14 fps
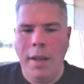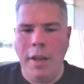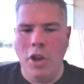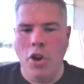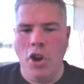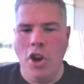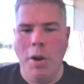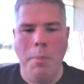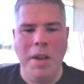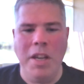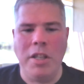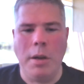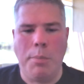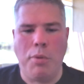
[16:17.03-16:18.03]
You're going to be
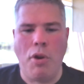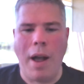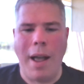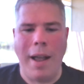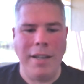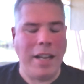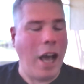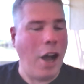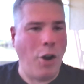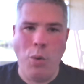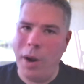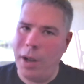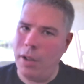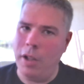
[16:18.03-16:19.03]
surprised how
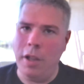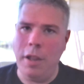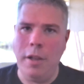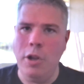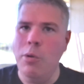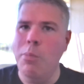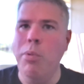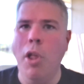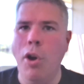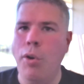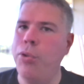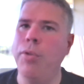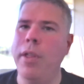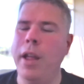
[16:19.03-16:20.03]
quickly you blow
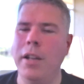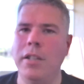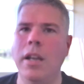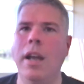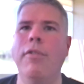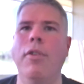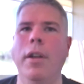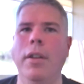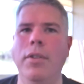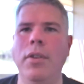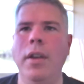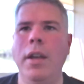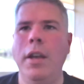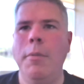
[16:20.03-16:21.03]
through that severance,
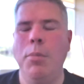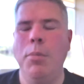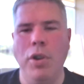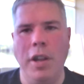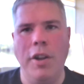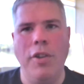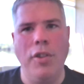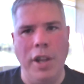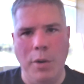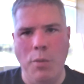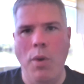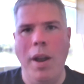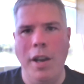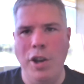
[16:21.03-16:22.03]
particularly
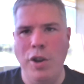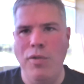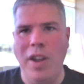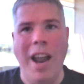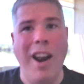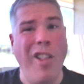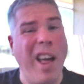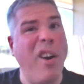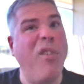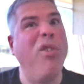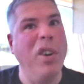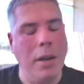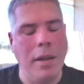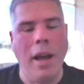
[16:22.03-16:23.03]
when you've got a lot of
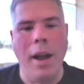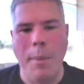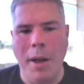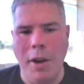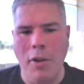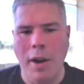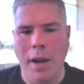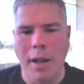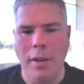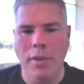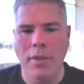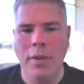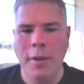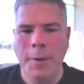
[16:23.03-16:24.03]
free time on your
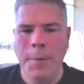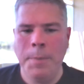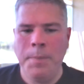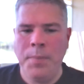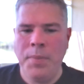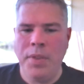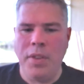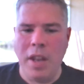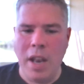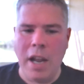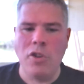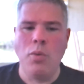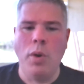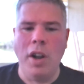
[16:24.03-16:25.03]
hands. The
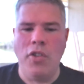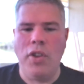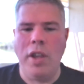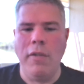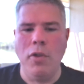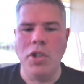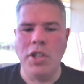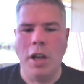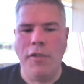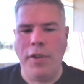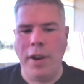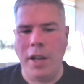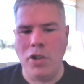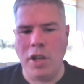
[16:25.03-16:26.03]
next one is give
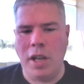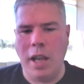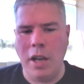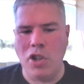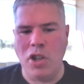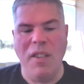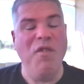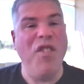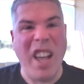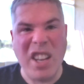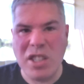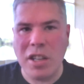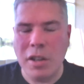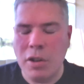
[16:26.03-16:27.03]
yourself an education.
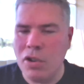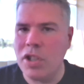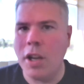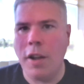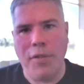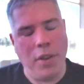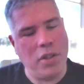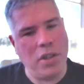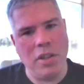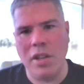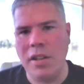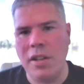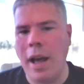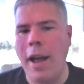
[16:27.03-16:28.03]
Invest in yourself. This
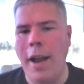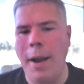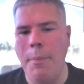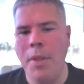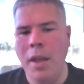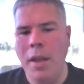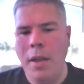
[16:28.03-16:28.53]
is a time